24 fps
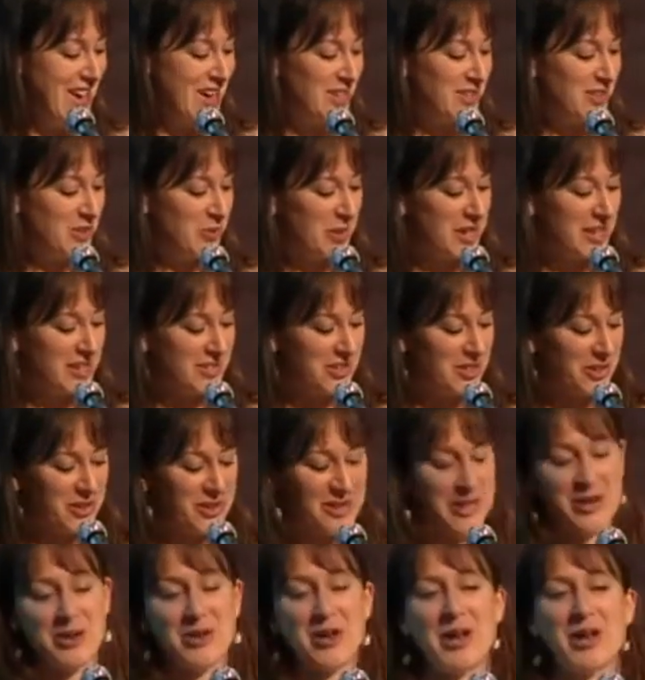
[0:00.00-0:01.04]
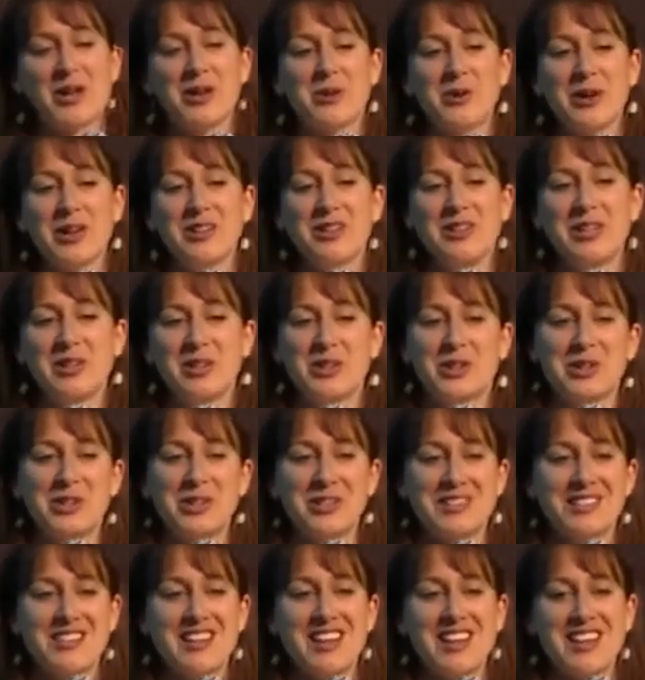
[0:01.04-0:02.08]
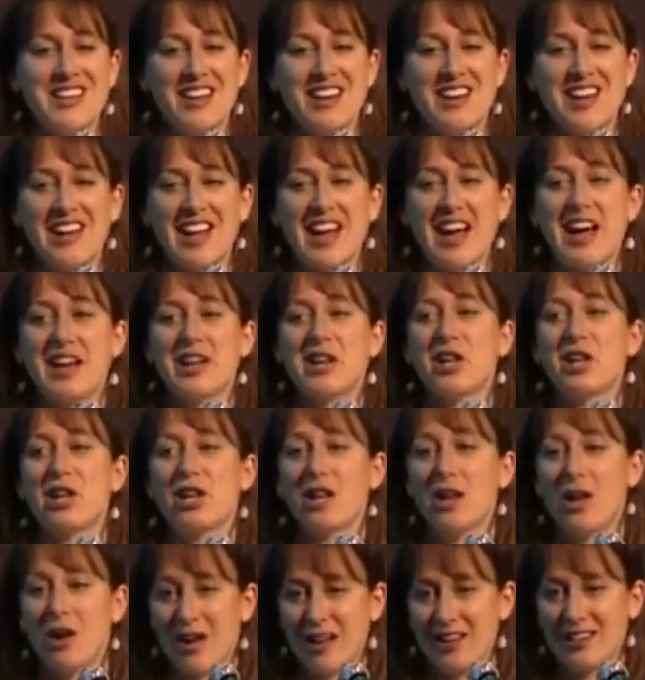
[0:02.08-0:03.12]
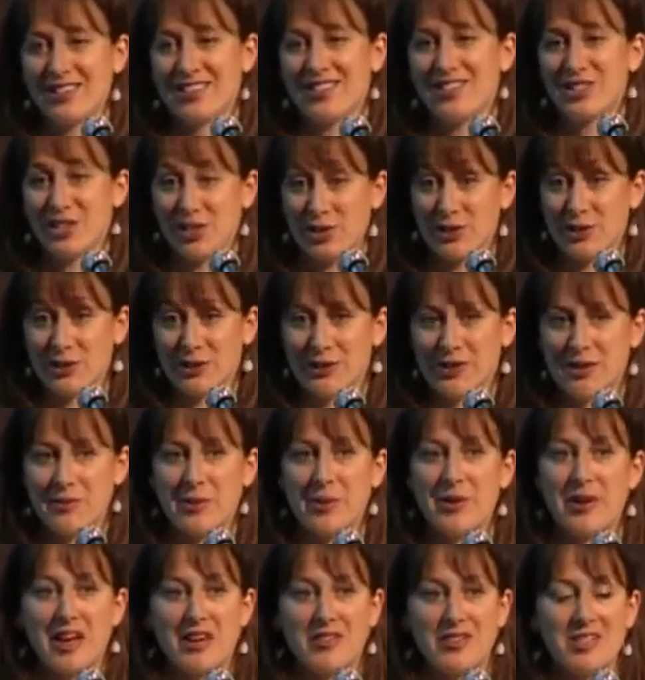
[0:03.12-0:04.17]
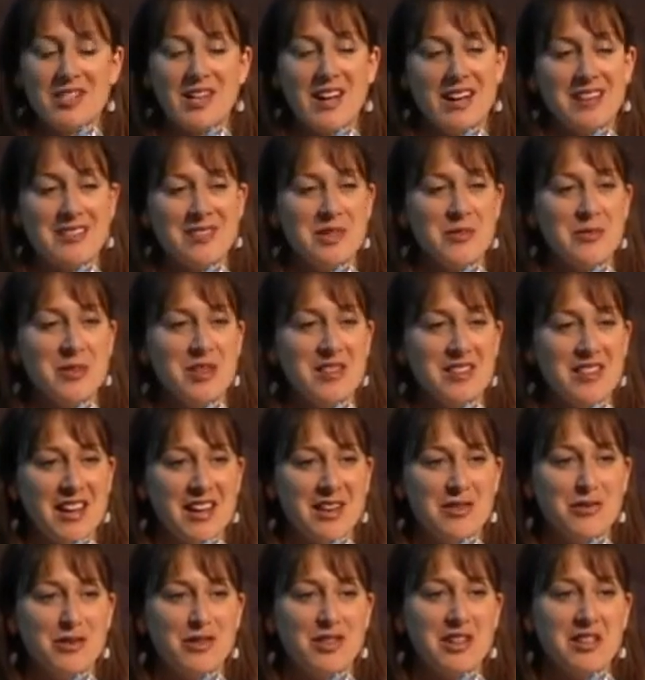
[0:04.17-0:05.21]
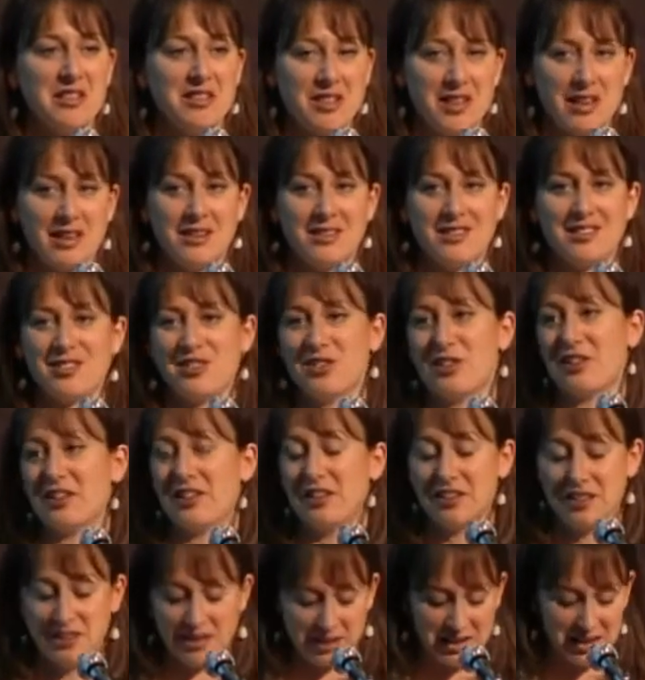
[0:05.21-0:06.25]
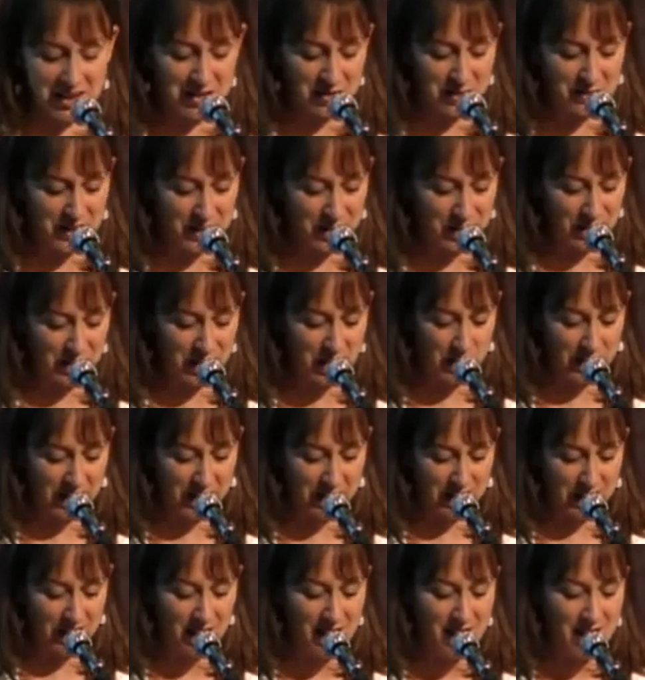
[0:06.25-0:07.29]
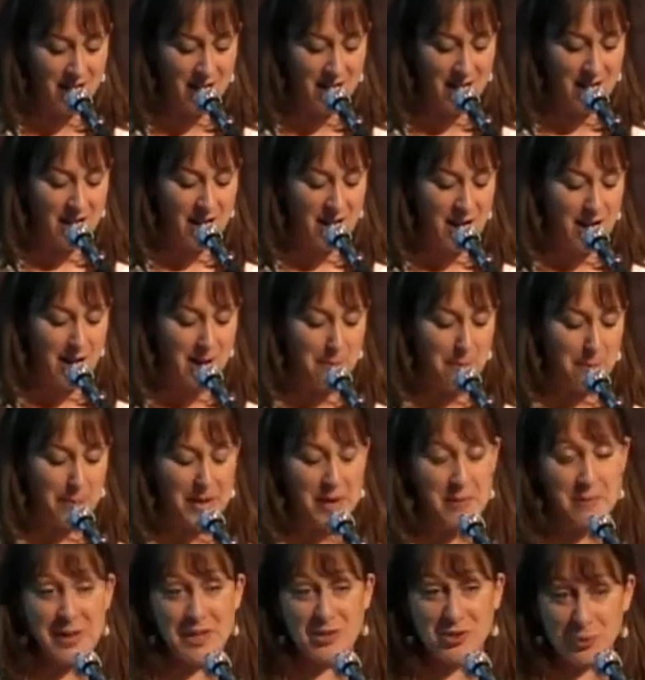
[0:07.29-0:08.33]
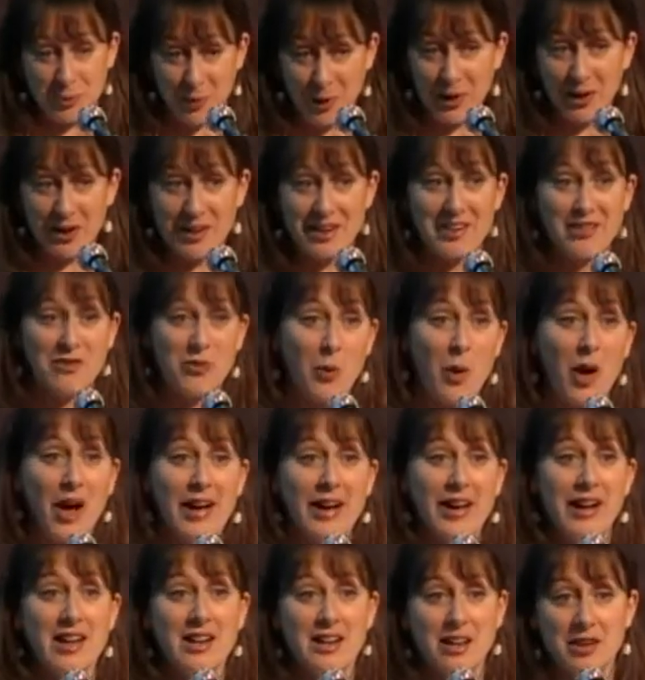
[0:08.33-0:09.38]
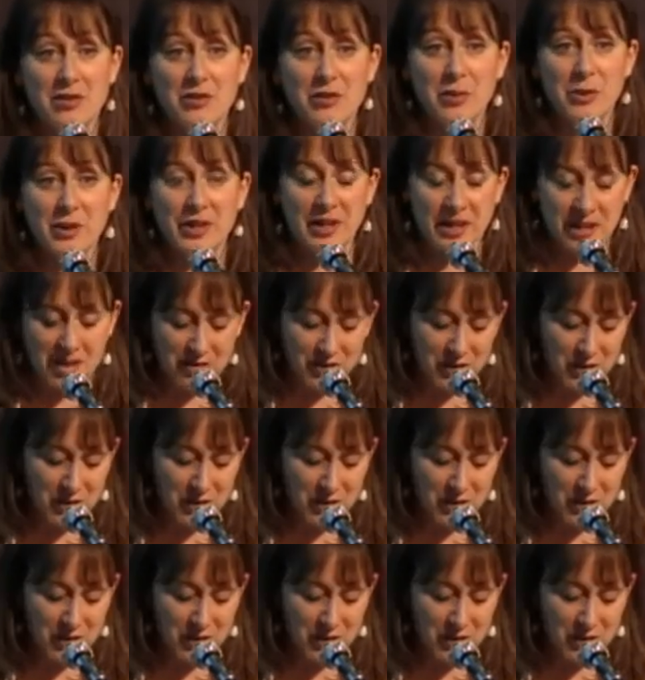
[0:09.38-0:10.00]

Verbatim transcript: So, when I started out, I quickly learned that I had a lot to learn about advertising, but thankfully things started clicking fairly quickly. But a major part of why I love working at